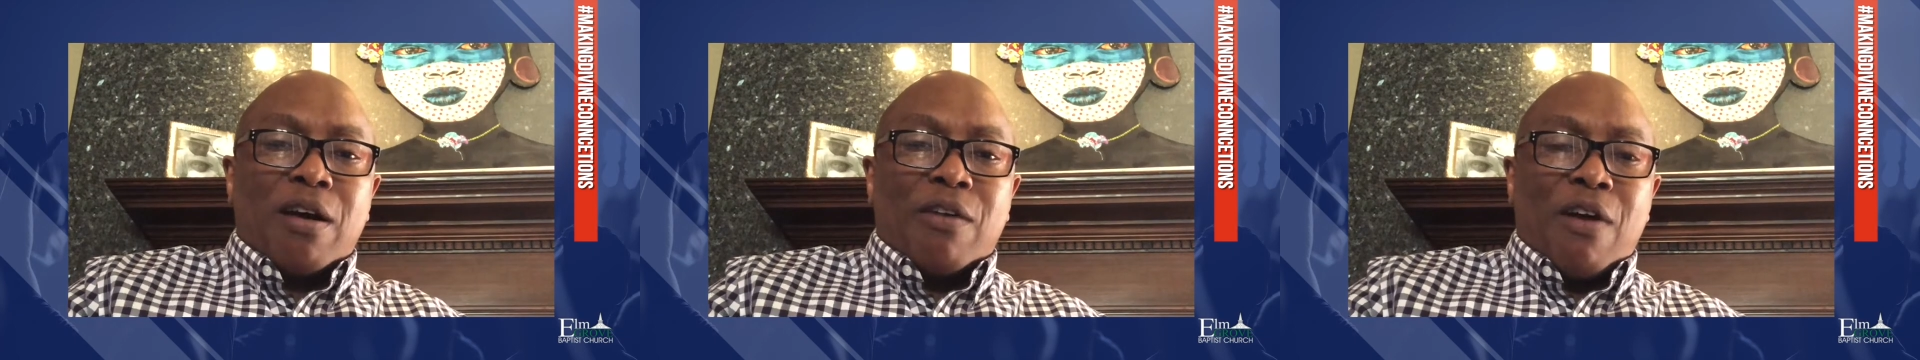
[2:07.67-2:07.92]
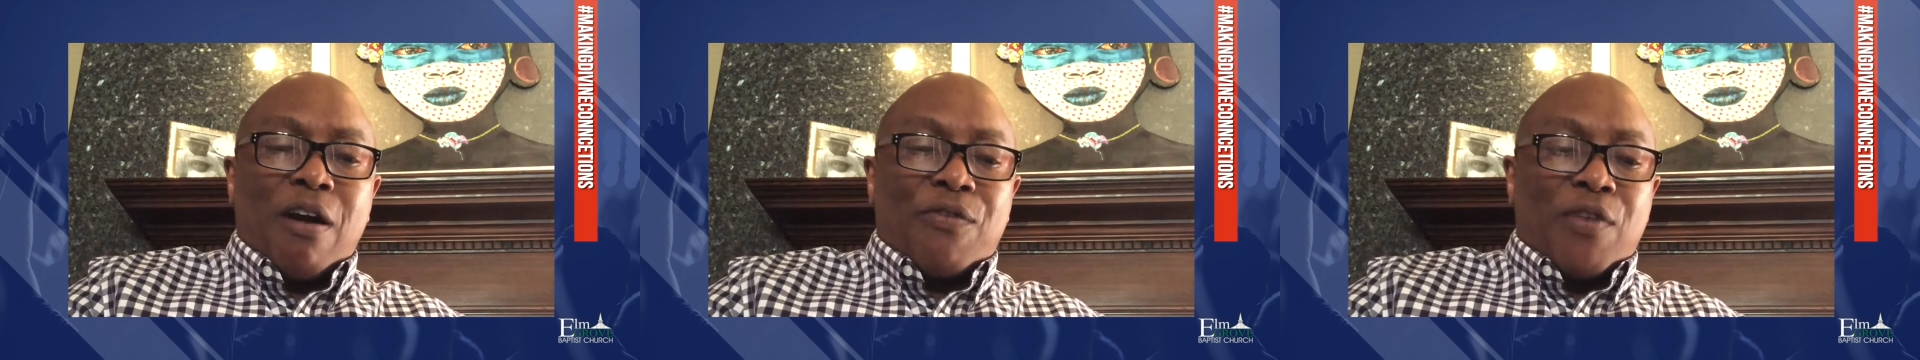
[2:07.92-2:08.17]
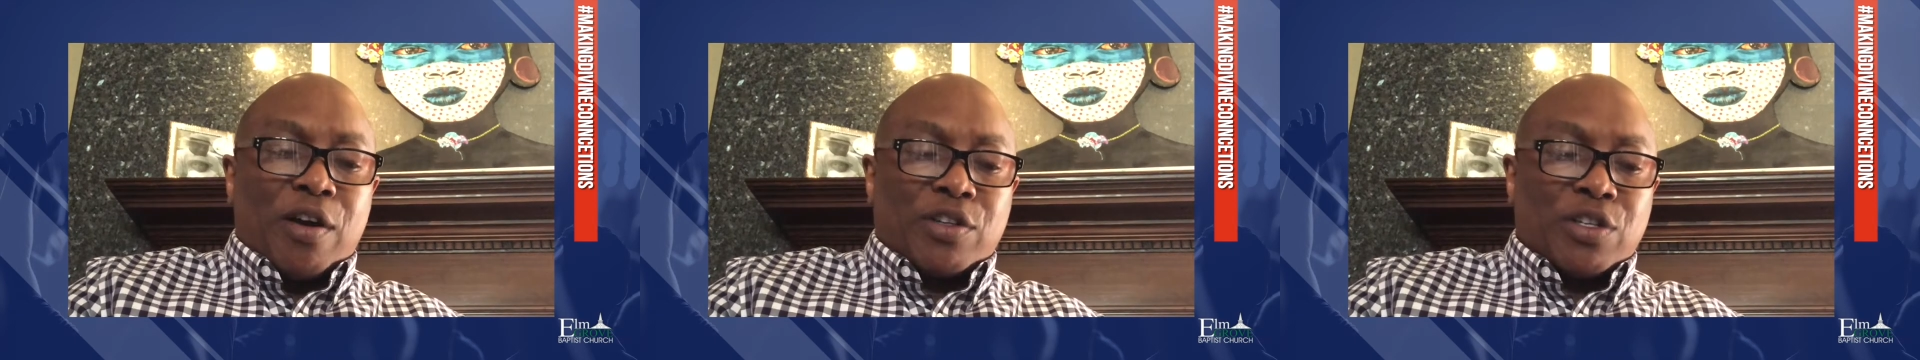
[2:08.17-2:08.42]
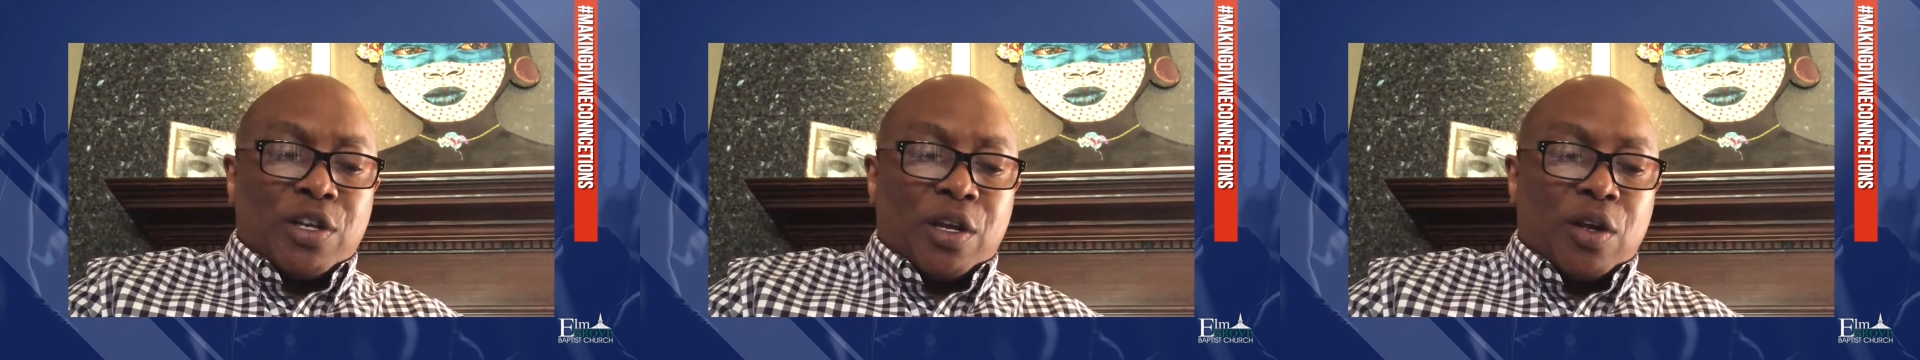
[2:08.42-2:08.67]
of our
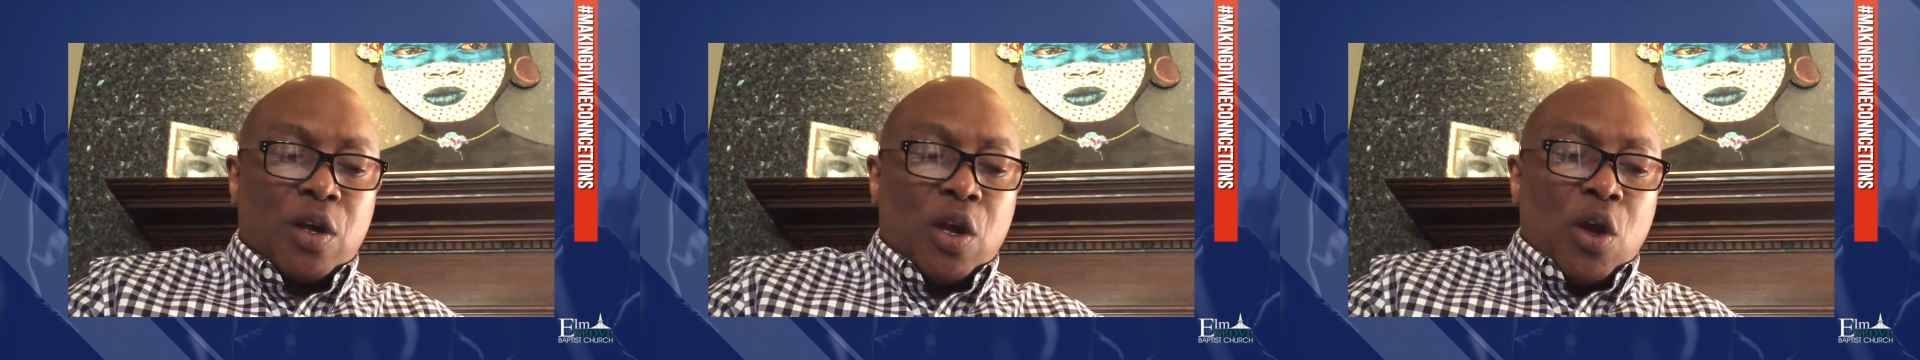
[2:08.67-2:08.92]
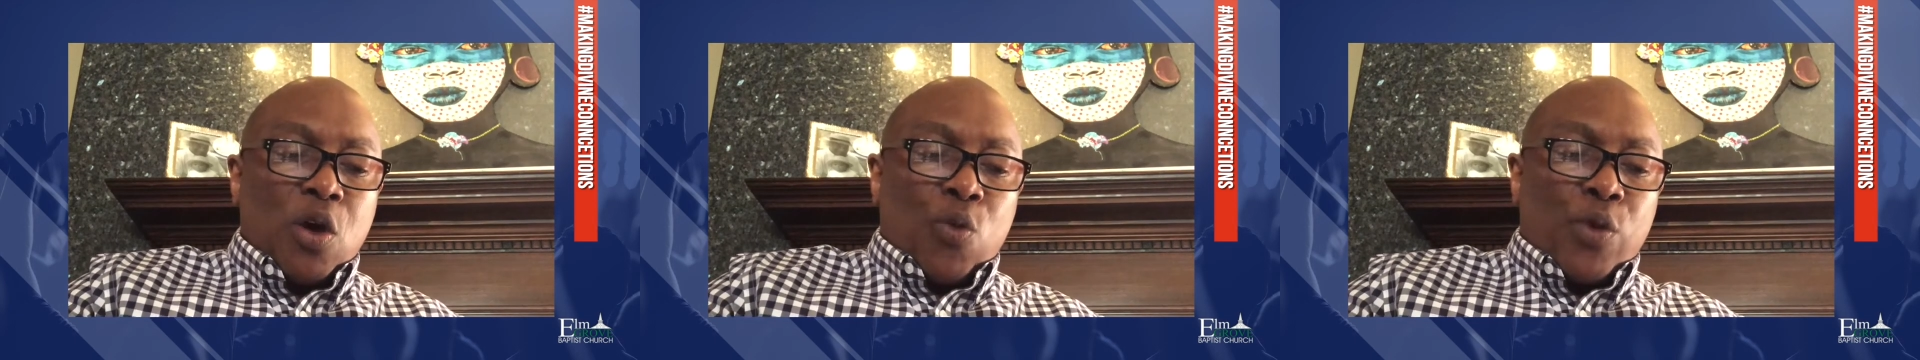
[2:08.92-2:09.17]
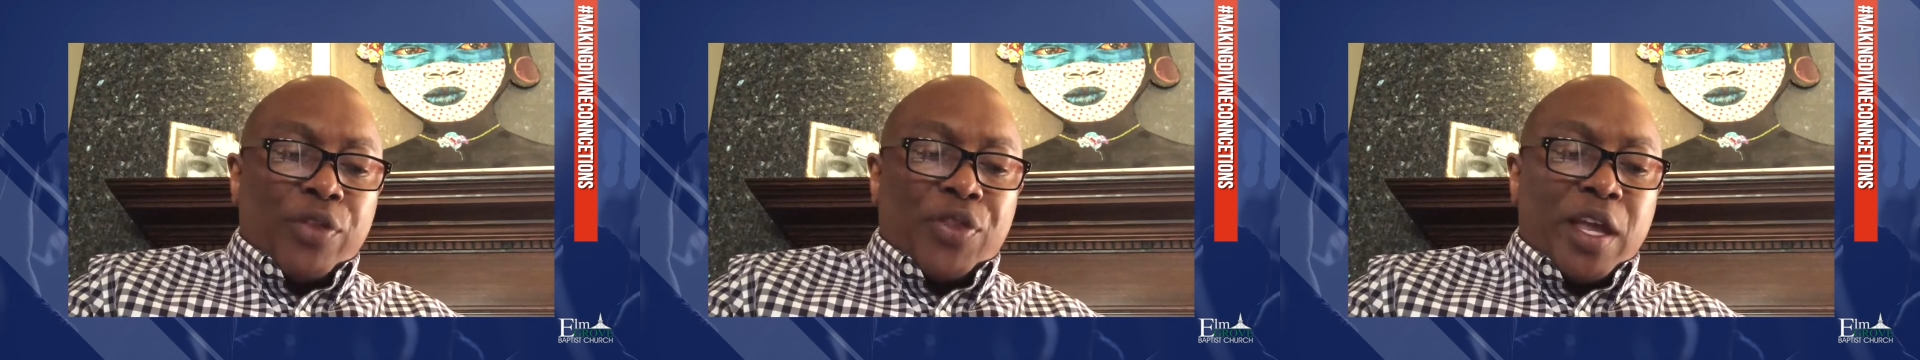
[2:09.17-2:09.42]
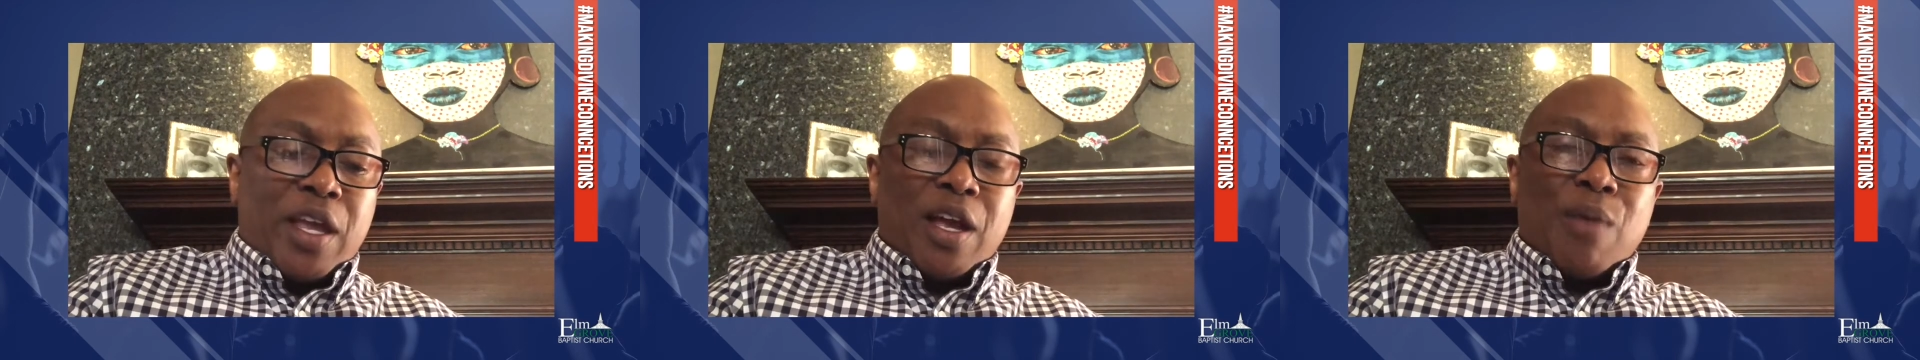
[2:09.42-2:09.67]
functioning, we're
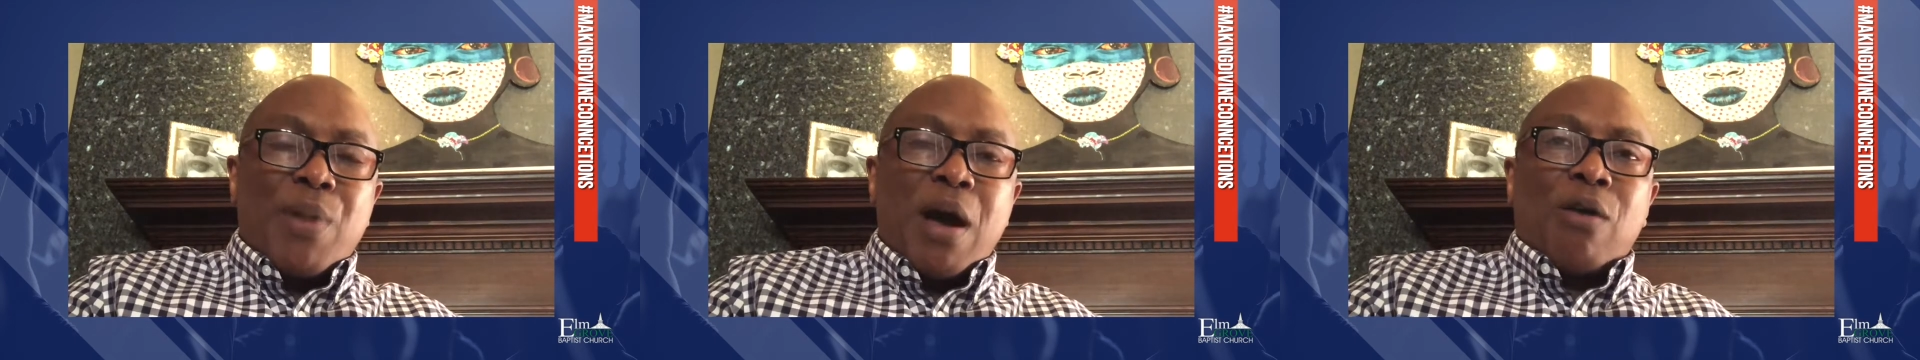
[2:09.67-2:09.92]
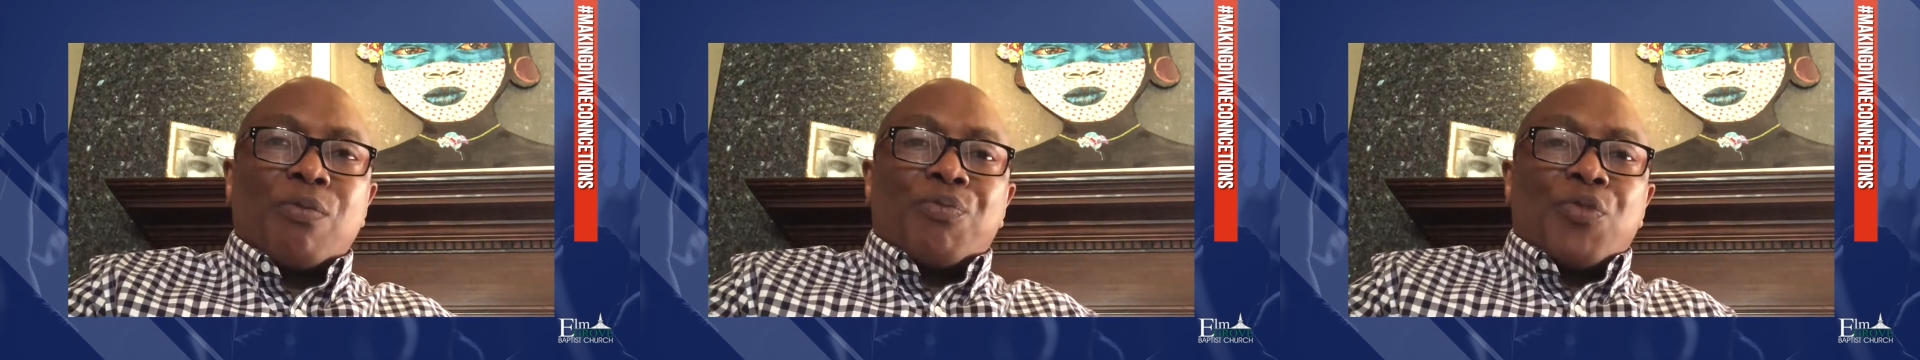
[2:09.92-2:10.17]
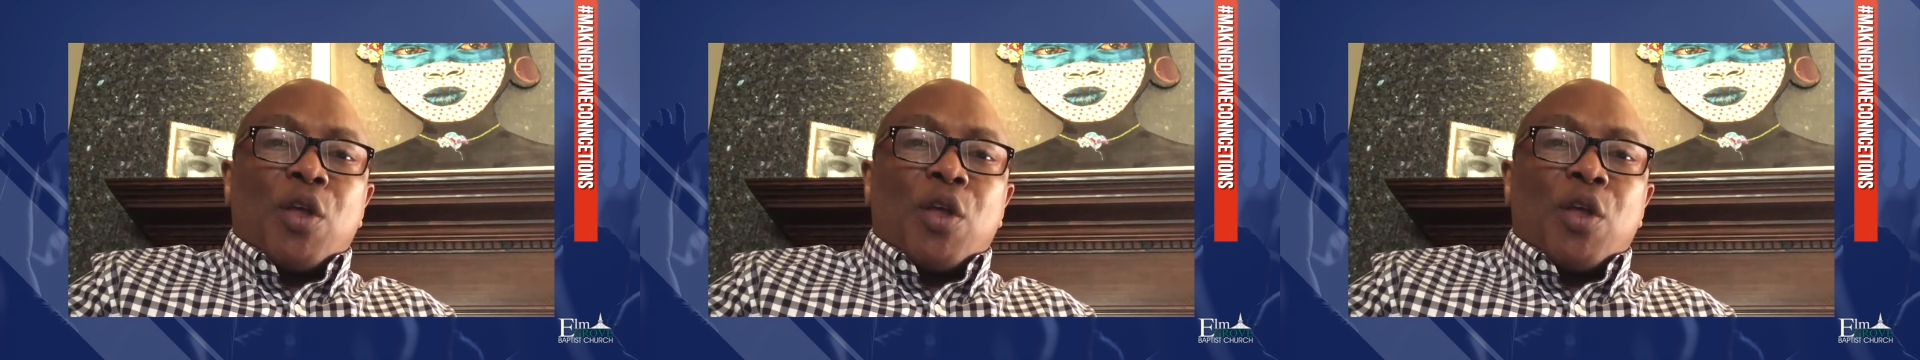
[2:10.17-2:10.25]
thinking about